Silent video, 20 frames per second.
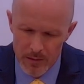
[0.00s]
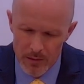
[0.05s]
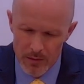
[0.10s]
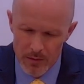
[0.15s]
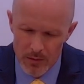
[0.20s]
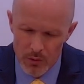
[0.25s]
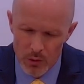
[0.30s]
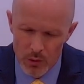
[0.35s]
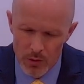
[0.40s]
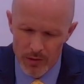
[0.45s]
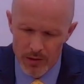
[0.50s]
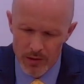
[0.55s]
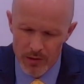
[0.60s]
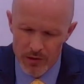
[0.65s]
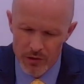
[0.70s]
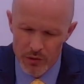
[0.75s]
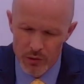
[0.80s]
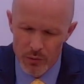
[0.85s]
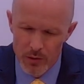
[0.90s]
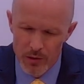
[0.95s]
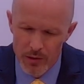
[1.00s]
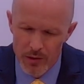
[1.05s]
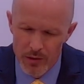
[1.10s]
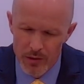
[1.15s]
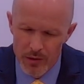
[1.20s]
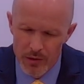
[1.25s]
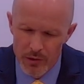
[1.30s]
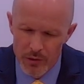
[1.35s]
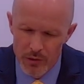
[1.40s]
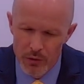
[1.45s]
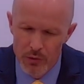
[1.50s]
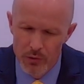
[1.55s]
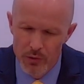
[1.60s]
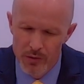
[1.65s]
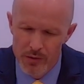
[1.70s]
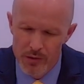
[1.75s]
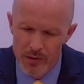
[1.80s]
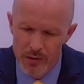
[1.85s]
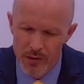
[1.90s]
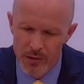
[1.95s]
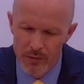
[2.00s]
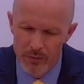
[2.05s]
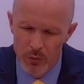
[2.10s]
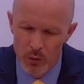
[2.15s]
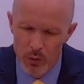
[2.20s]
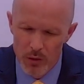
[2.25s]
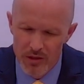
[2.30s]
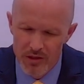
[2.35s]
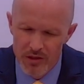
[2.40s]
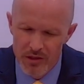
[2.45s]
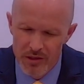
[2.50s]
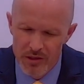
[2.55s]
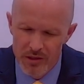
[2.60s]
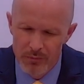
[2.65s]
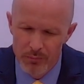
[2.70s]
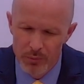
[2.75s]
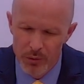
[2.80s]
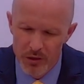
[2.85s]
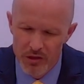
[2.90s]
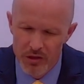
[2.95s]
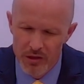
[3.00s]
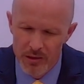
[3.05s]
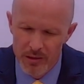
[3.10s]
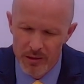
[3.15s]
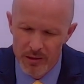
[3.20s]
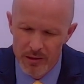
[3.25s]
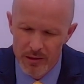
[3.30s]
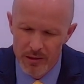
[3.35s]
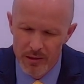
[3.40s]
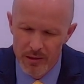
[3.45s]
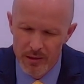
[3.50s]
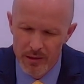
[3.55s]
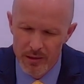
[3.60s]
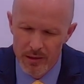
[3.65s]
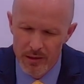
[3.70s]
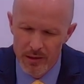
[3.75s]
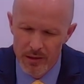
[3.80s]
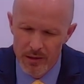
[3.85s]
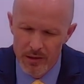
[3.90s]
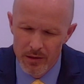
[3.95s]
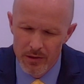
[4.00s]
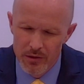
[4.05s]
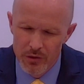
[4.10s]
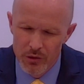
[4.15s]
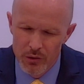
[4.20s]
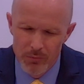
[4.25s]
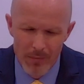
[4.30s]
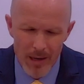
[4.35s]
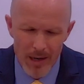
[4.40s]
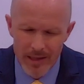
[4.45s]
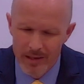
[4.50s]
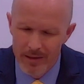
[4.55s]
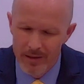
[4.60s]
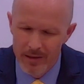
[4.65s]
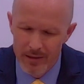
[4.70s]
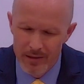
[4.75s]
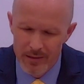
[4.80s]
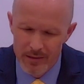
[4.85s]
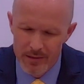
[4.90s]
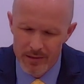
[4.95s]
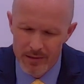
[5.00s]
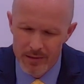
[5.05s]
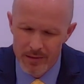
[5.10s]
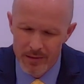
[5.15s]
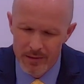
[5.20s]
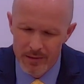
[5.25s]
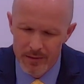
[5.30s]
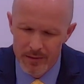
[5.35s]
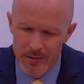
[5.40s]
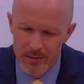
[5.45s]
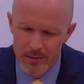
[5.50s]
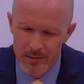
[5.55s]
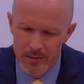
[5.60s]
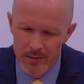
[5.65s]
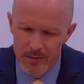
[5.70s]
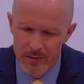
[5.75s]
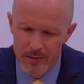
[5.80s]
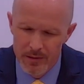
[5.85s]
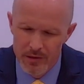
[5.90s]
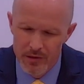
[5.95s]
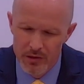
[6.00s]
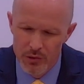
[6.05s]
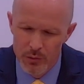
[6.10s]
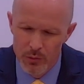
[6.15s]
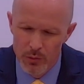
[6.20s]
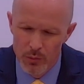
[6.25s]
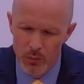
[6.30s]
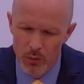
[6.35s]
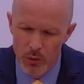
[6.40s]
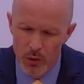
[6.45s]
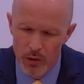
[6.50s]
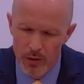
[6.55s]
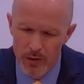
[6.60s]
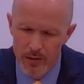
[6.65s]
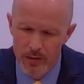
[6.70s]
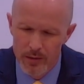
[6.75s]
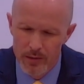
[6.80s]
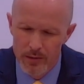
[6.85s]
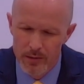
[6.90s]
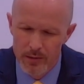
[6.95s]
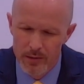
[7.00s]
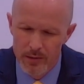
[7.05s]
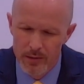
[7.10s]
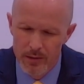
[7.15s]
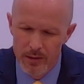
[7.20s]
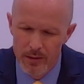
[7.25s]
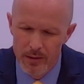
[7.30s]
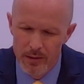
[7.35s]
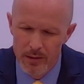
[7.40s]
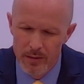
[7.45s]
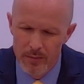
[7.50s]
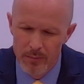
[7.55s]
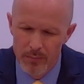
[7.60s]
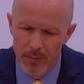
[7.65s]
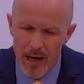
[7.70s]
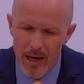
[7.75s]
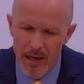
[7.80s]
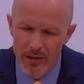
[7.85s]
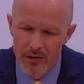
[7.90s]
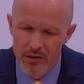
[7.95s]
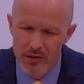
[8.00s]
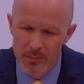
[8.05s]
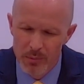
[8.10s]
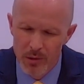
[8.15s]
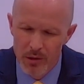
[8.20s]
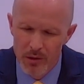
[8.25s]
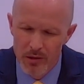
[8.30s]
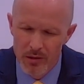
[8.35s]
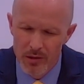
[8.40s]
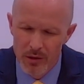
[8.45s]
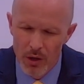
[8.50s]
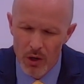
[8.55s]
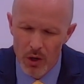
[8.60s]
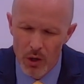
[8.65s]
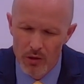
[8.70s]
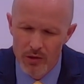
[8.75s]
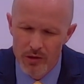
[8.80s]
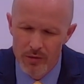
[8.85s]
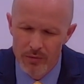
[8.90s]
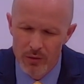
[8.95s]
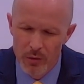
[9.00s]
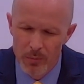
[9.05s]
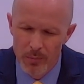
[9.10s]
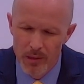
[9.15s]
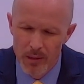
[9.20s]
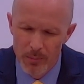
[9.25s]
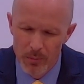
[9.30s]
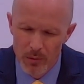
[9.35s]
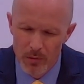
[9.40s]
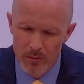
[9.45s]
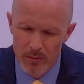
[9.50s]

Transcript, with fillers: Lord, that you would use the foolishness of preaching to do mighty things, that you would work by your Spirit in the hearts of your people